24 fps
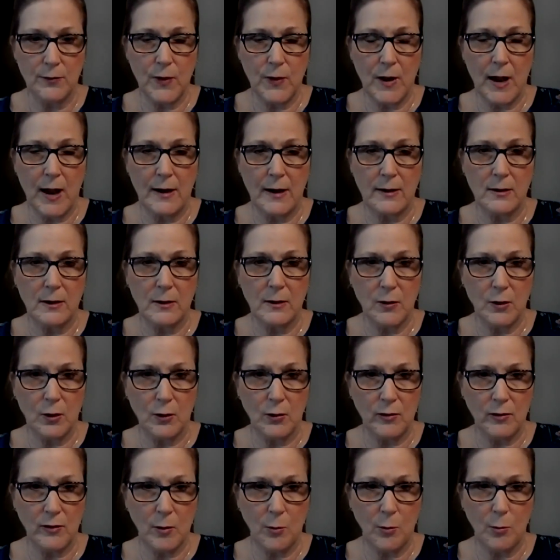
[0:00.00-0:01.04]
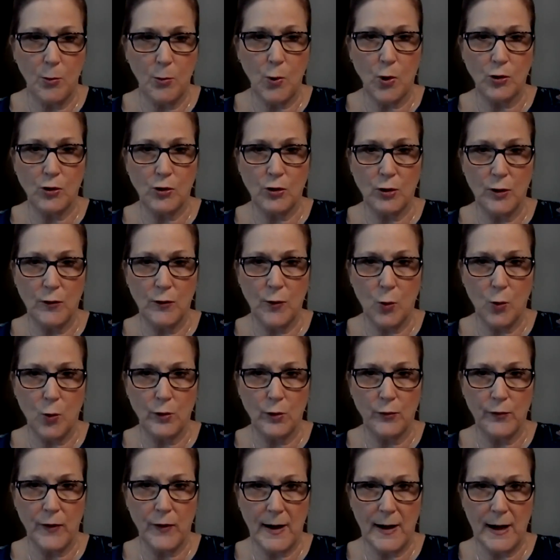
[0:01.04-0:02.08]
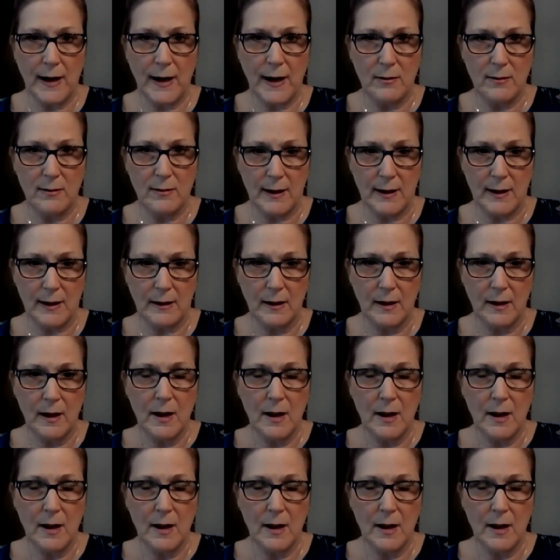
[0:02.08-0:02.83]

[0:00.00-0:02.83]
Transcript: that there's some portion of owner financing.